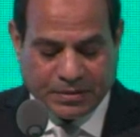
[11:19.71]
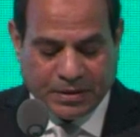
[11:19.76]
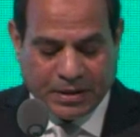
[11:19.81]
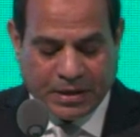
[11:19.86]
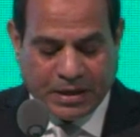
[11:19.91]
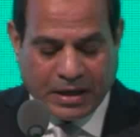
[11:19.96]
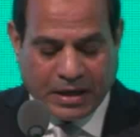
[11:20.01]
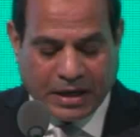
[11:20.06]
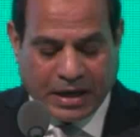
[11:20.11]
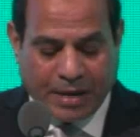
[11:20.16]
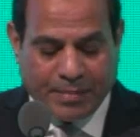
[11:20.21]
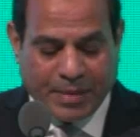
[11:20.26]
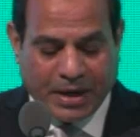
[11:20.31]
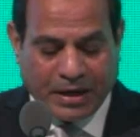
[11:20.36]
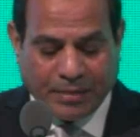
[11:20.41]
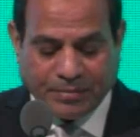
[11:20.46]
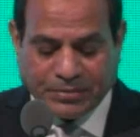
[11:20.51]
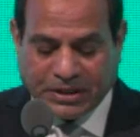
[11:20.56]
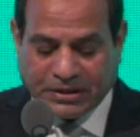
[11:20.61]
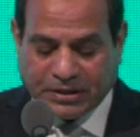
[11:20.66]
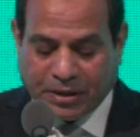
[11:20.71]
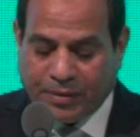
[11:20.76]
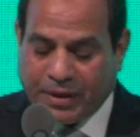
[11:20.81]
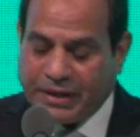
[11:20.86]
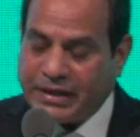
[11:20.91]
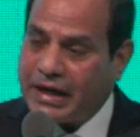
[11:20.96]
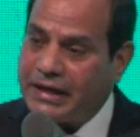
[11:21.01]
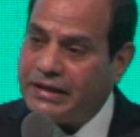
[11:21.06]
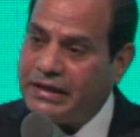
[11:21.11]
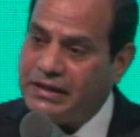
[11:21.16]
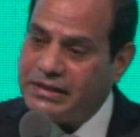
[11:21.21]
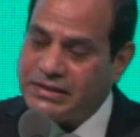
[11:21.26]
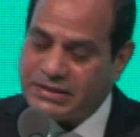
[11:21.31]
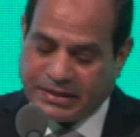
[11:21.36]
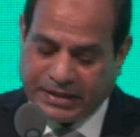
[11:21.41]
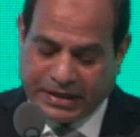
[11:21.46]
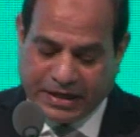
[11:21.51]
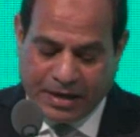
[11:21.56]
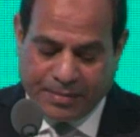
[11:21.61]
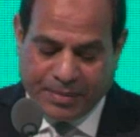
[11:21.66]
In Yemen,
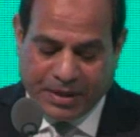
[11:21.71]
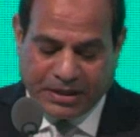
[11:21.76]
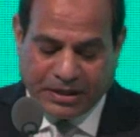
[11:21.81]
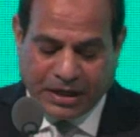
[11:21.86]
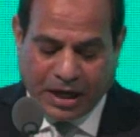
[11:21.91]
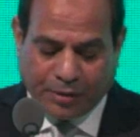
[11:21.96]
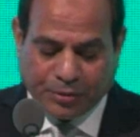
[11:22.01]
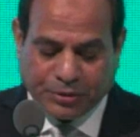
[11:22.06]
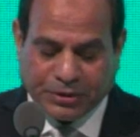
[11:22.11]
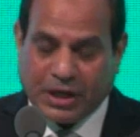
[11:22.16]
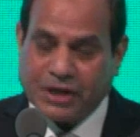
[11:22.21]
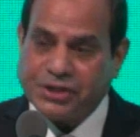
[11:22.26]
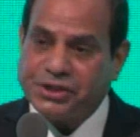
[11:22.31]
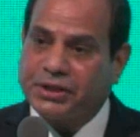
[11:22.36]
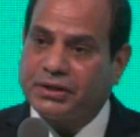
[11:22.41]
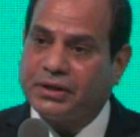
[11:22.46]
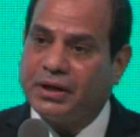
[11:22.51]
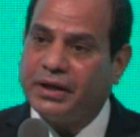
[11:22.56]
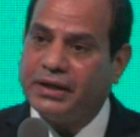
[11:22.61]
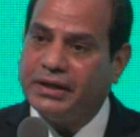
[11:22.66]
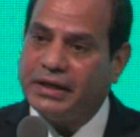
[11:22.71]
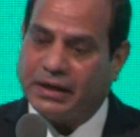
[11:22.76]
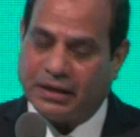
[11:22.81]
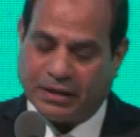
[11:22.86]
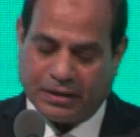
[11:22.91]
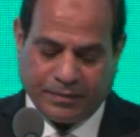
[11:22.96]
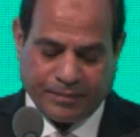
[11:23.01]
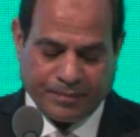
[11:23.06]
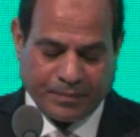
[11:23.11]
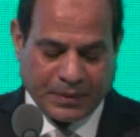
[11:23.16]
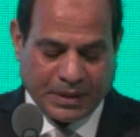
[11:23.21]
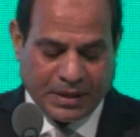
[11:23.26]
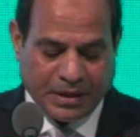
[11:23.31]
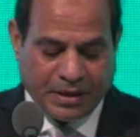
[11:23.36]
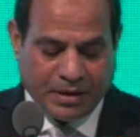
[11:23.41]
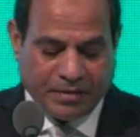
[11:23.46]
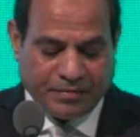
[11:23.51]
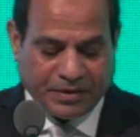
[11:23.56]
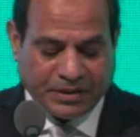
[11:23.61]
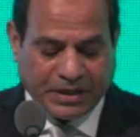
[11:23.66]
Egypt did not
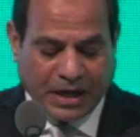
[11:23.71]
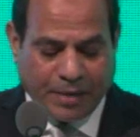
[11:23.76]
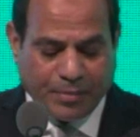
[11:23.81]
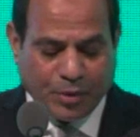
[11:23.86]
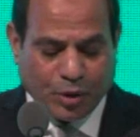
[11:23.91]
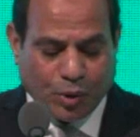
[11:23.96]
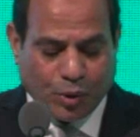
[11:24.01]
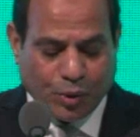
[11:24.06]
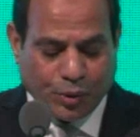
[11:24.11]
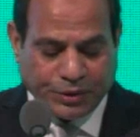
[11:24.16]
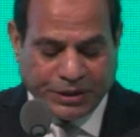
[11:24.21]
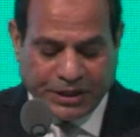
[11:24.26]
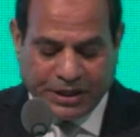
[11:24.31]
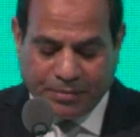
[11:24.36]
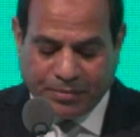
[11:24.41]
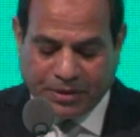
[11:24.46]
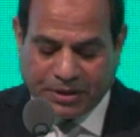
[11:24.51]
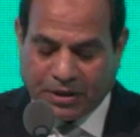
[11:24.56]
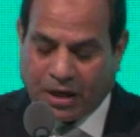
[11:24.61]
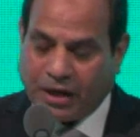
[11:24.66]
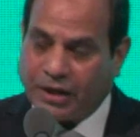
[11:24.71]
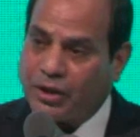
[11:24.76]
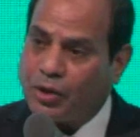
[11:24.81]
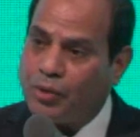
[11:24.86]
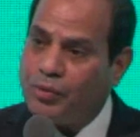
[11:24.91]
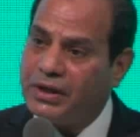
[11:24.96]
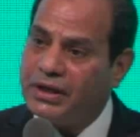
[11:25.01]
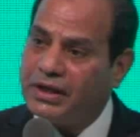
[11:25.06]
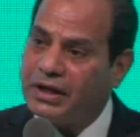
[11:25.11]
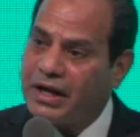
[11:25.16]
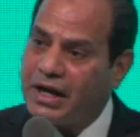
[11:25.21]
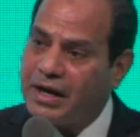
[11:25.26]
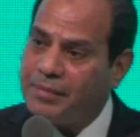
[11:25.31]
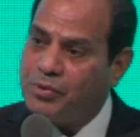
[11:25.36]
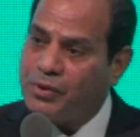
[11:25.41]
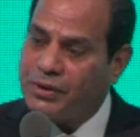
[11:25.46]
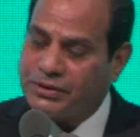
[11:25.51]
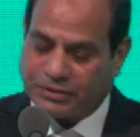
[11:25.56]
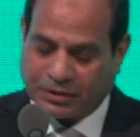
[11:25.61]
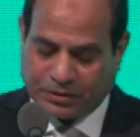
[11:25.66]
show any reluctance in
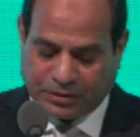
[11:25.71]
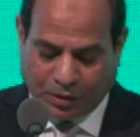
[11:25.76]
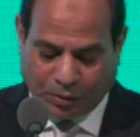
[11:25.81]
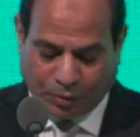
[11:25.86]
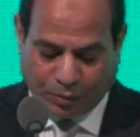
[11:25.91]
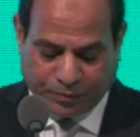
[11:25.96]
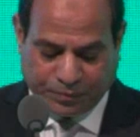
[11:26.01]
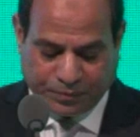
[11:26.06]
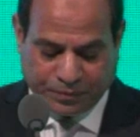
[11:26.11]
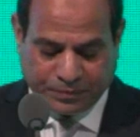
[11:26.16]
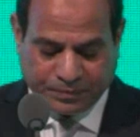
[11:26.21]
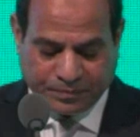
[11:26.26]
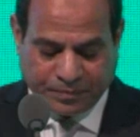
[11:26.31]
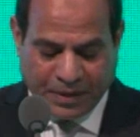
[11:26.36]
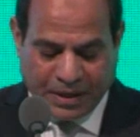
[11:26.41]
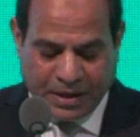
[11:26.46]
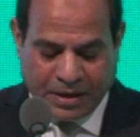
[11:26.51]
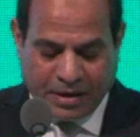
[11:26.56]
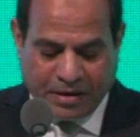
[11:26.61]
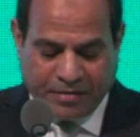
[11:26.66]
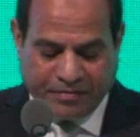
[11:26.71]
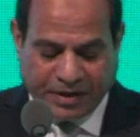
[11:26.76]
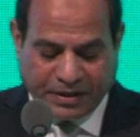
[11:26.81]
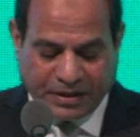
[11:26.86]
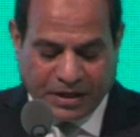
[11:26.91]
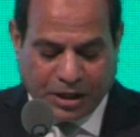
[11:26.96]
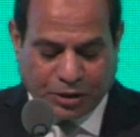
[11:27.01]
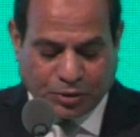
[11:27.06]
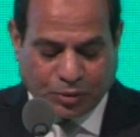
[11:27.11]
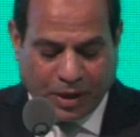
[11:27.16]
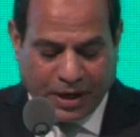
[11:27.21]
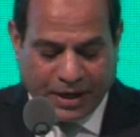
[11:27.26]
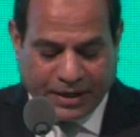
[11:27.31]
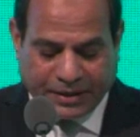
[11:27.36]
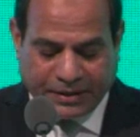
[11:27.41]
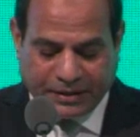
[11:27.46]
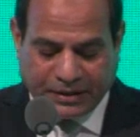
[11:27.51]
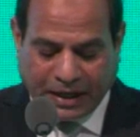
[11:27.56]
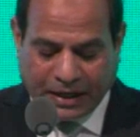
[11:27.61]
supporting the Yemeni people